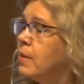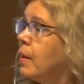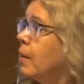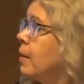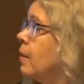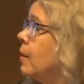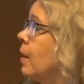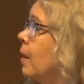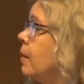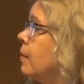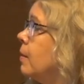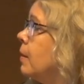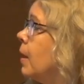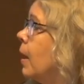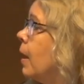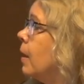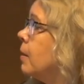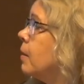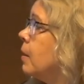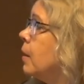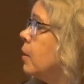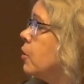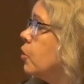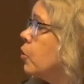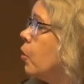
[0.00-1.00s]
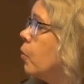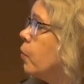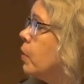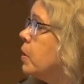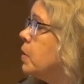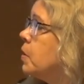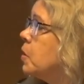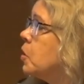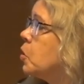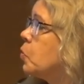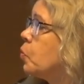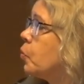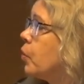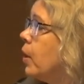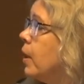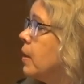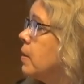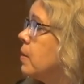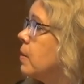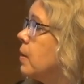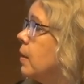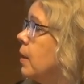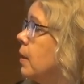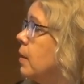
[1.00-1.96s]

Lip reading: other than that it's always expressed